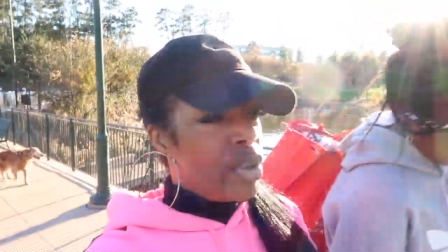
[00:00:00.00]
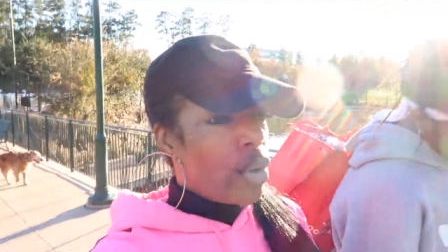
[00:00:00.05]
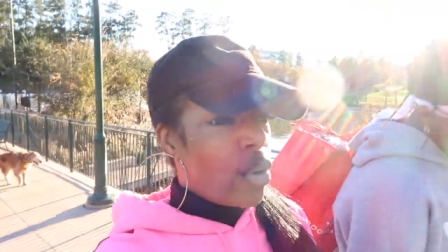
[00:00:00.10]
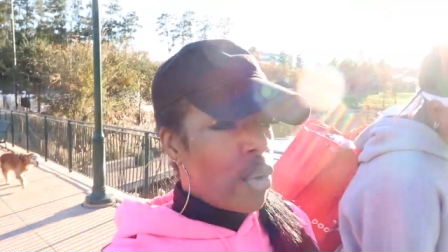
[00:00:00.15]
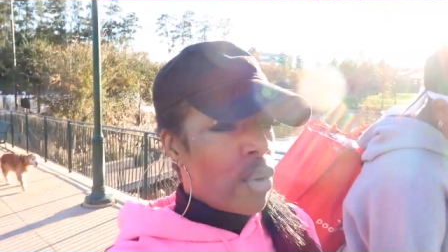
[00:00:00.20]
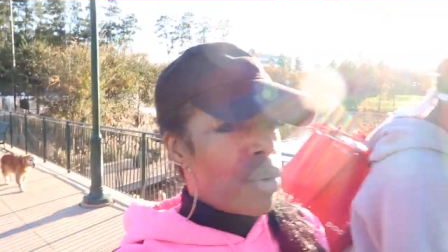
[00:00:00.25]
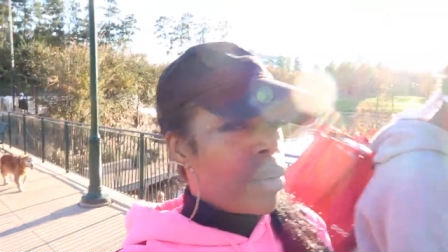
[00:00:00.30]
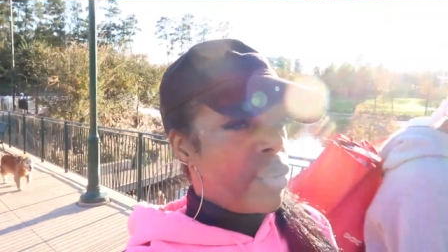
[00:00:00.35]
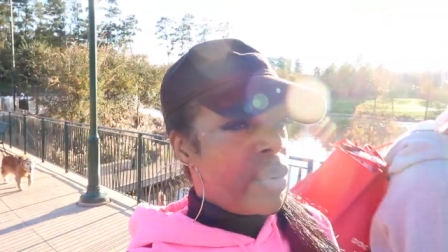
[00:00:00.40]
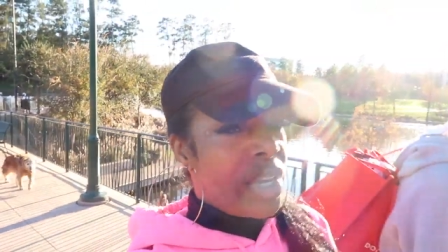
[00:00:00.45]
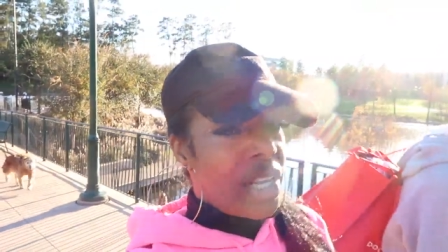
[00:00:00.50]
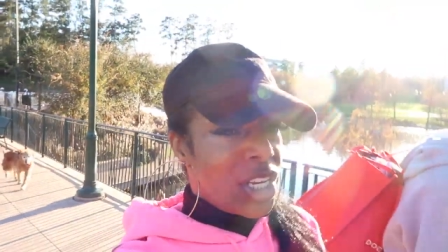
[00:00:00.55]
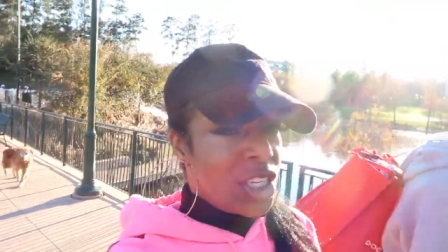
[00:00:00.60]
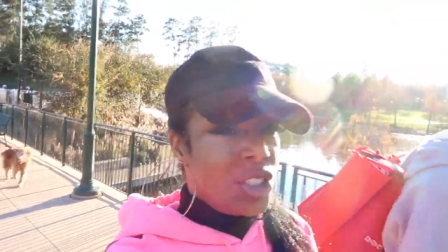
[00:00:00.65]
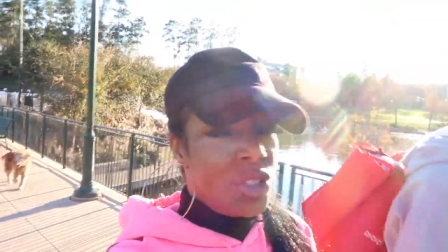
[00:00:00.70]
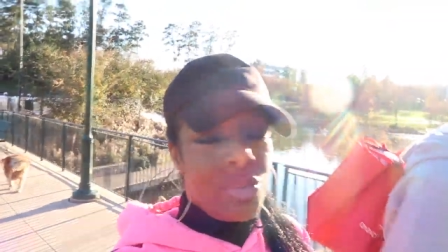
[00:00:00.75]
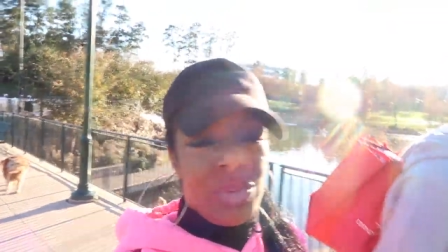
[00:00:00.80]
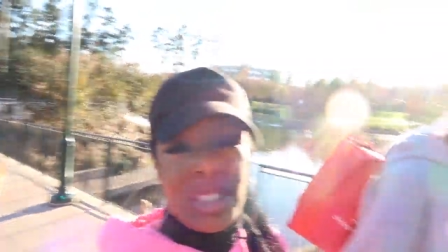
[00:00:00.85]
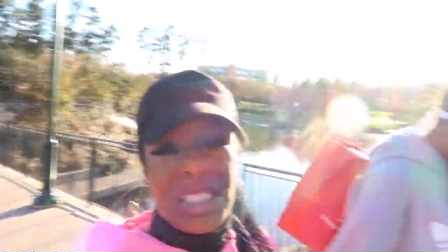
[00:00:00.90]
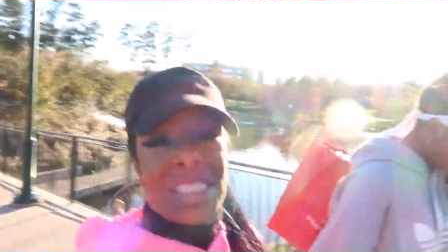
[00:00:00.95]
we, all we
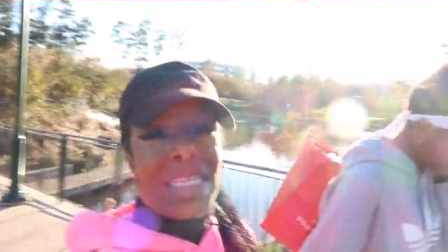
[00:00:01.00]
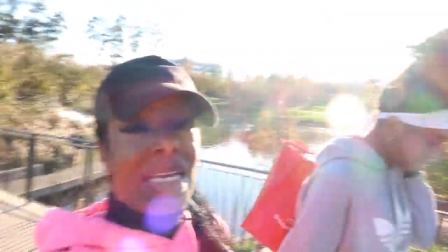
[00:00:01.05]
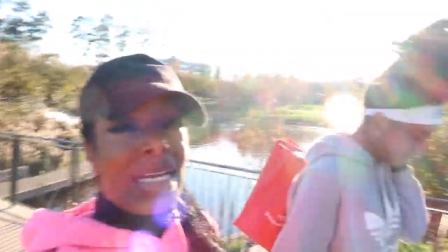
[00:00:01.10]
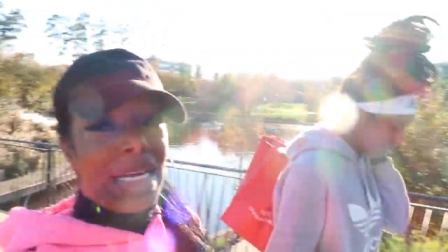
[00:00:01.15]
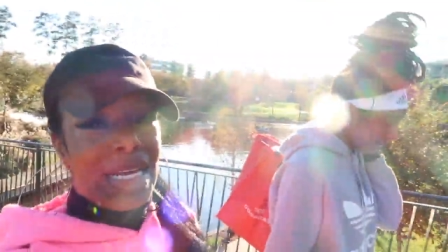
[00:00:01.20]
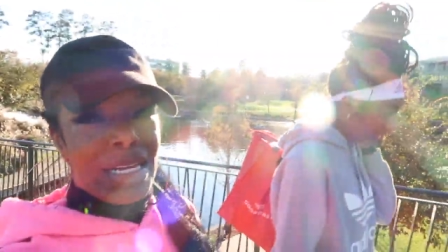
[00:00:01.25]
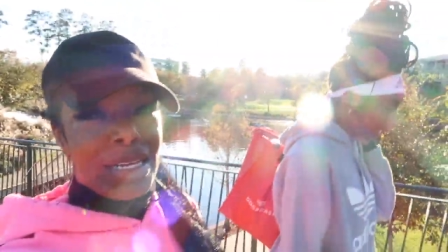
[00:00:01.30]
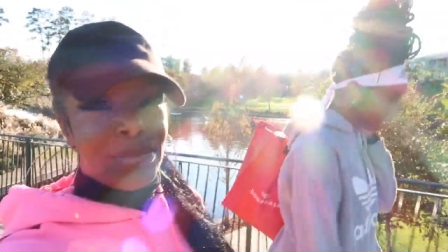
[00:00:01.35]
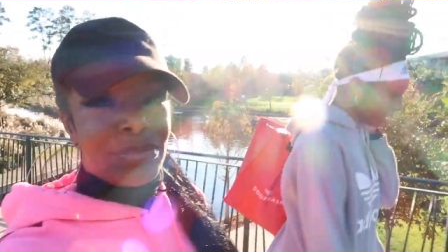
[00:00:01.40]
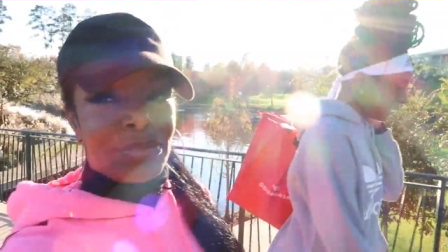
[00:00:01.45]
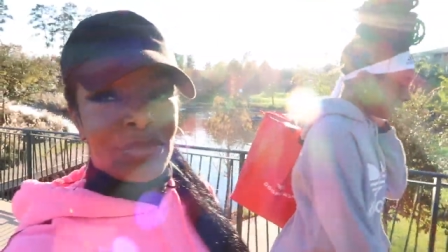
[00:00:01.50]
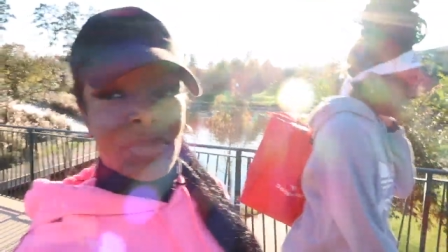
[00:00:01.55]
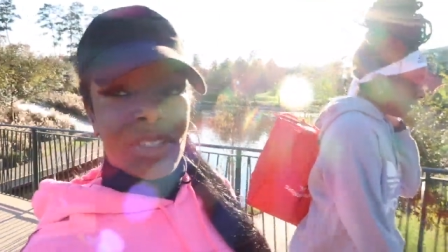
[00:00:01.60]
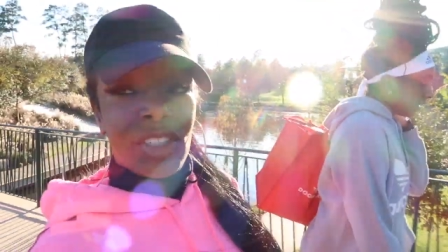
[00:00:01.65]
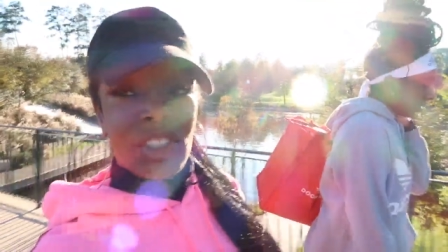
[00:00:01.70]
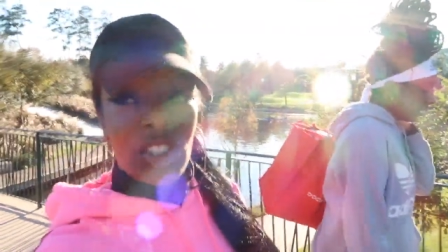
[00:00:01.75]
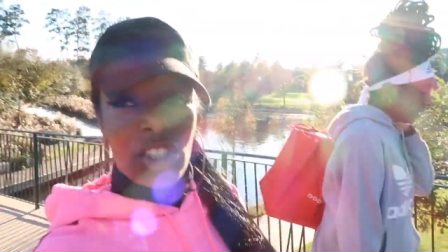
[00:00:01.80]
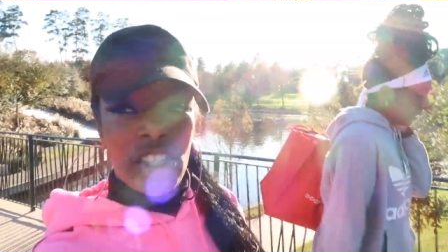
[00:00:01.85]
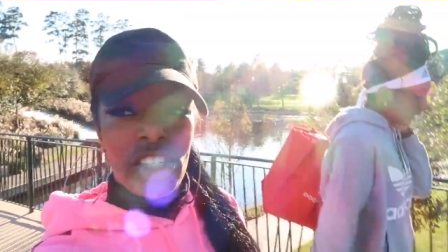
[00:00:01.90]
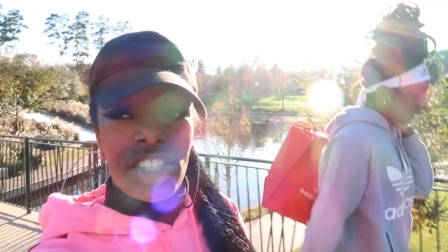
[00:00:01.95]
could do is eat,
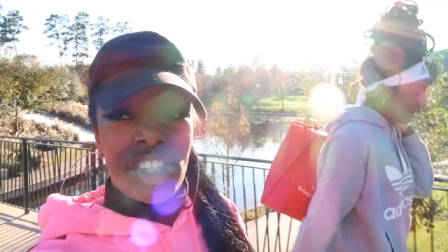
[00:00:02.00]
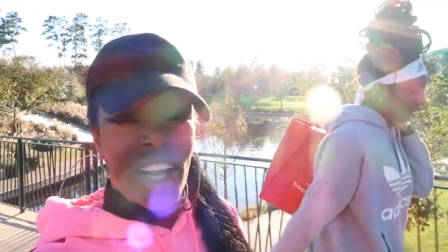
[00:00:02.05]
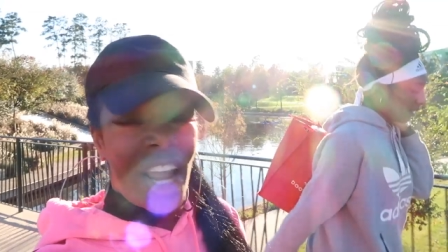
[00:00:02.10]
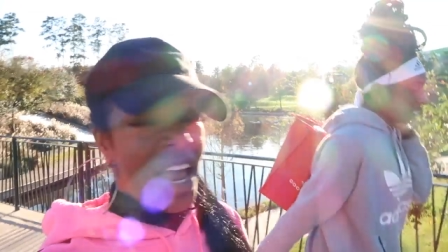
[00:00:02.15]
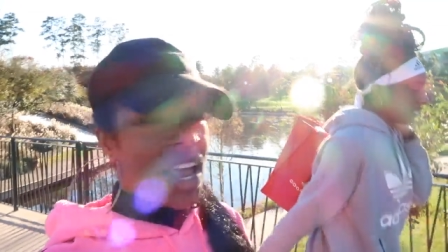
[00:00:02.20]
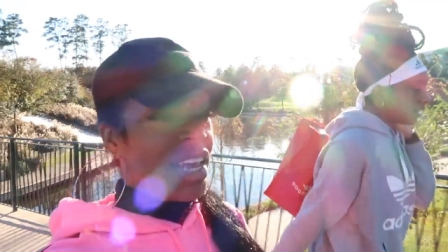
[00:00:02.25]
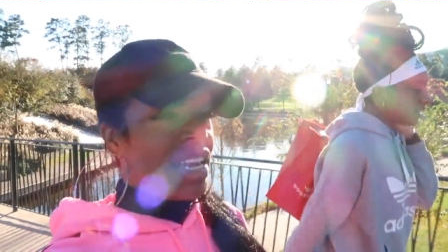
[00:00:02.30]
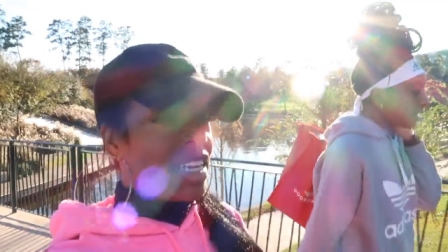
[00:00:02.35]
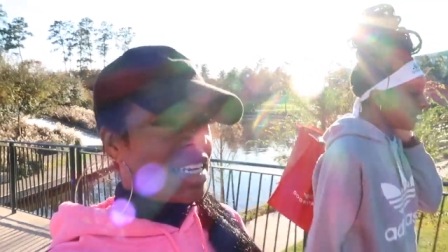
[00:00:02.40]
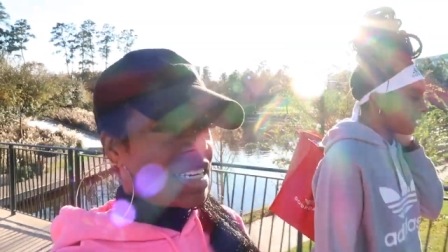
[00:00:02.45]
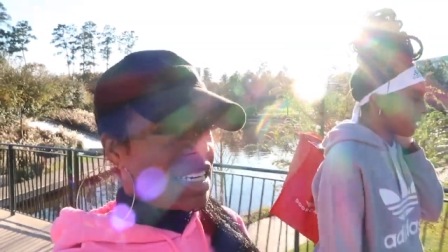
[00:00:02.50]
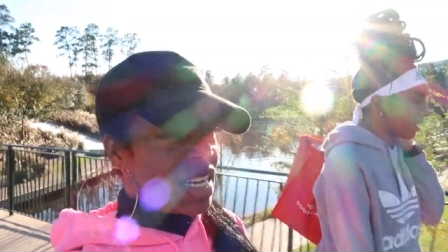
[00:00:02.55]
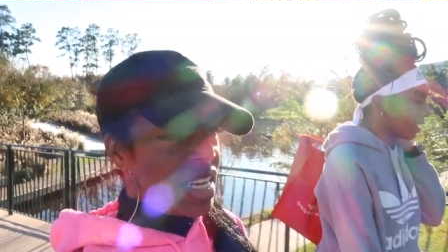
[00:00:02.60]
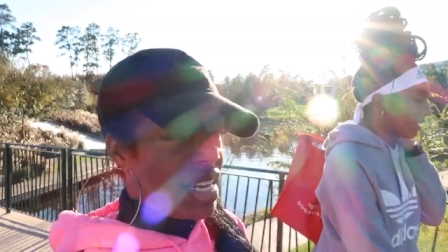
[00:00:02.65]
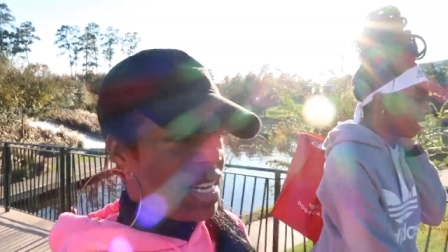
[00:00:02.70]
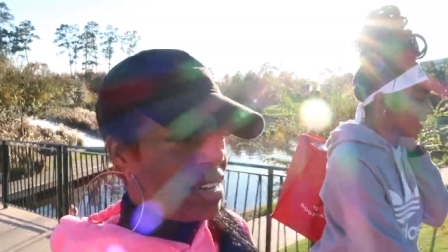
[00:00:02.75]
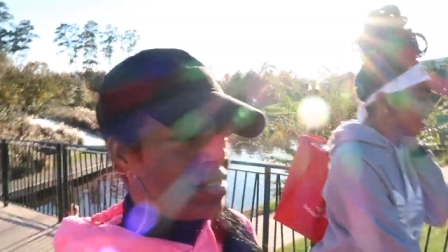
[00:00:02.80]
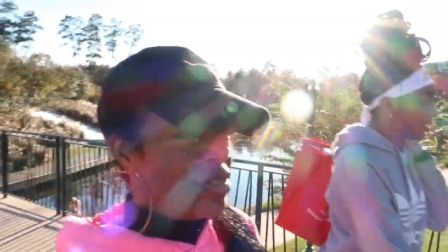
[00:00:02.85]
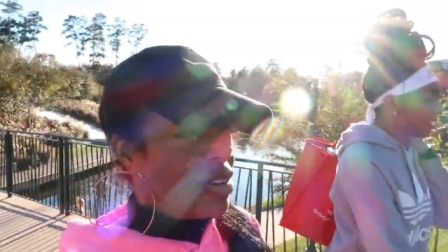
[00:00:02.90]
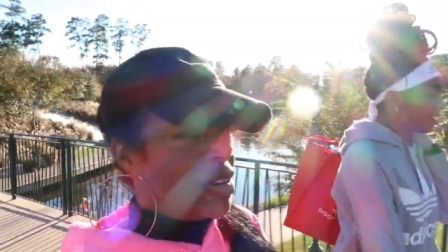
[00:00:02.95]
chit chat, and
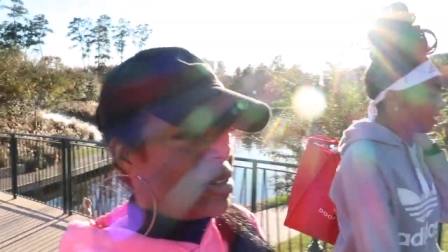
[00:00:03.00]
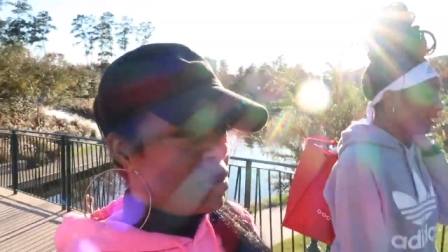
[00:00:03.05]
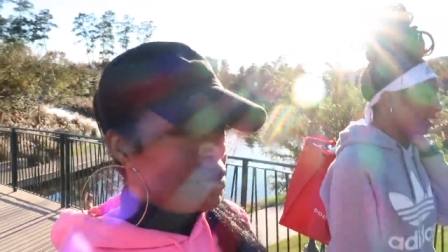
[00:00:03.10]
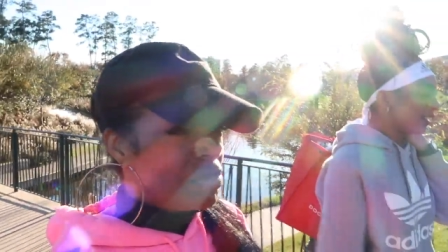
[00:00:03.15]
leave.